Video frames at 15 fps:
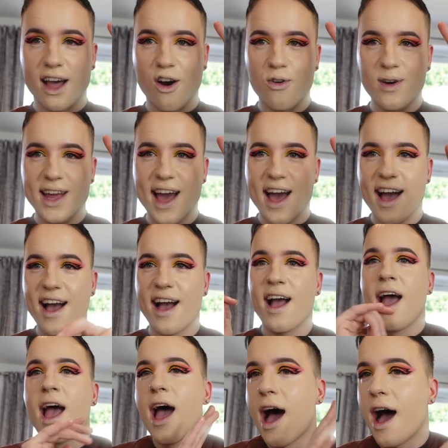Oh yeah.
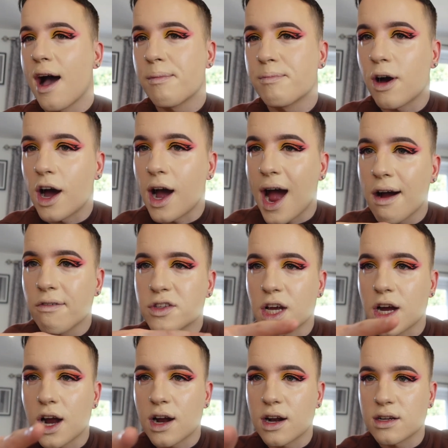I have
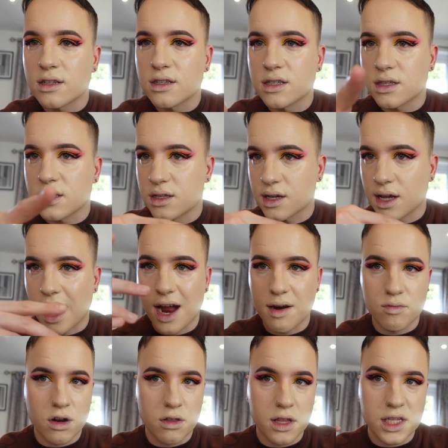turned the
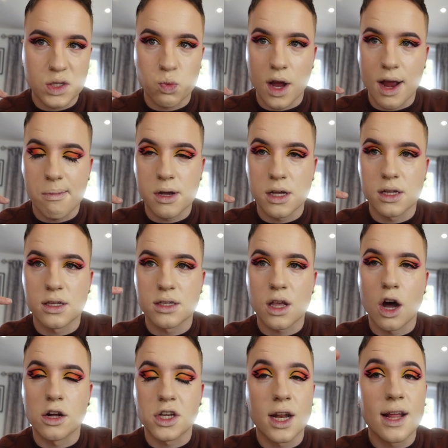camera this way because
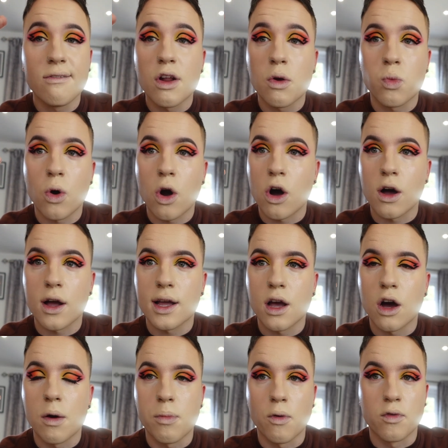I don't even know why
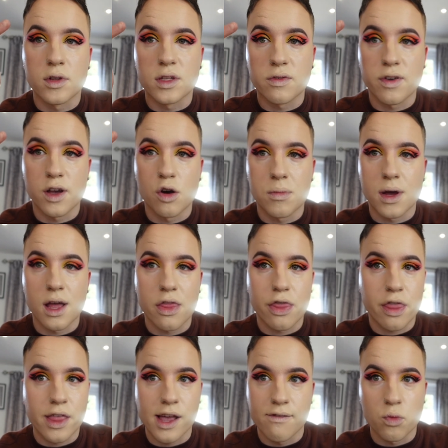I bothered to film it
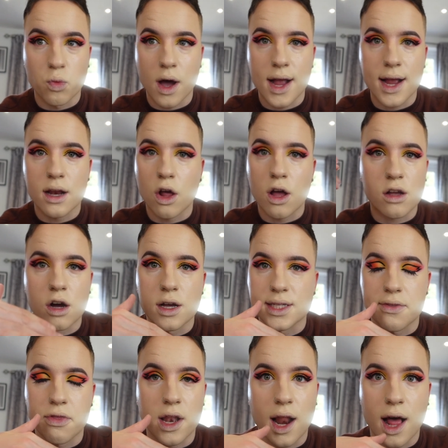the other way. Like I
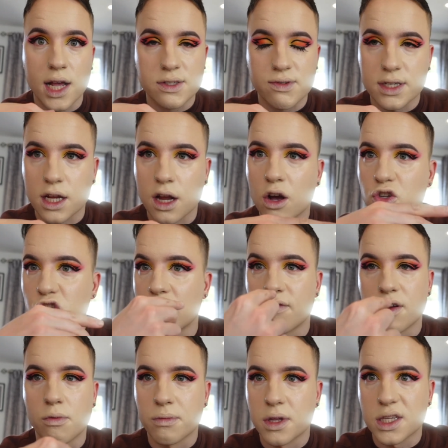said the last video, I should have
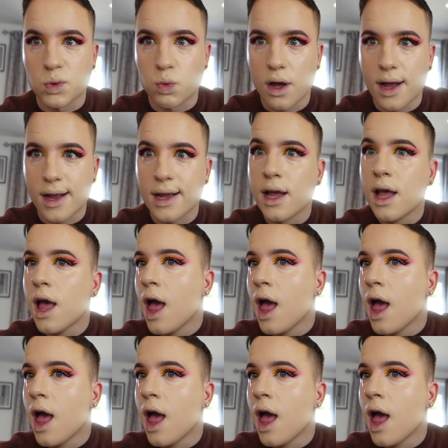filmed this way.